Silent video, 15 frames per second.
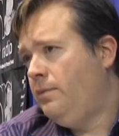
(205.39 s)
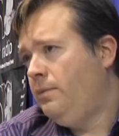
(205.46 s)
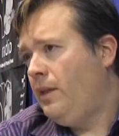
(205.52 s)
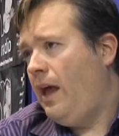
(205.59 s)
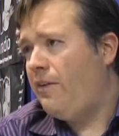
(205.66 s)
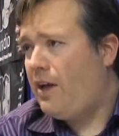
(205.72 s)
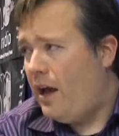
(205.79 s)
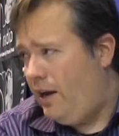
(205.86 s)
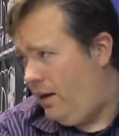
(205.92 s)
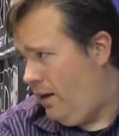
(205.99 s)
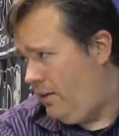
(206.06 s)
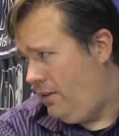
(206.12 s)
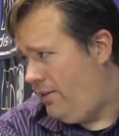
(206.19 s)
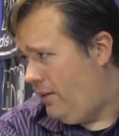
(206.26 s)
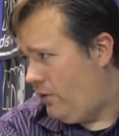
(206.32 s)
I've kind of done
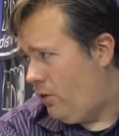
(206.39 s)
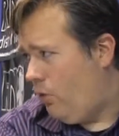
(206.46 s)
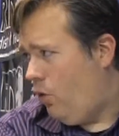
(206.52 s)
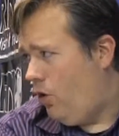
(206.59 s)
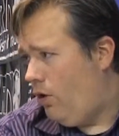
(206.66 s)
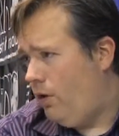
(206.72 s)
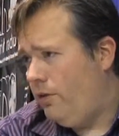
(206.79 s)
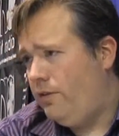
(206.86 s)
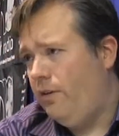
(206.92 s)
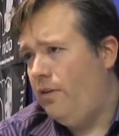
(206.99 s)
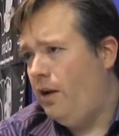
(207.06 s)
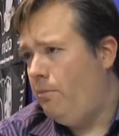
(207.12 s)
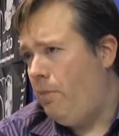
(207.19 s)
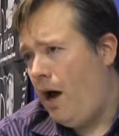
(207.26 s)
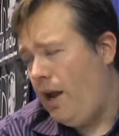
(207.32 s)
Secret Wars, I've
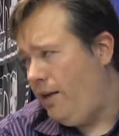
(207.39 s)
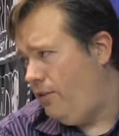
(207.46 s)
done body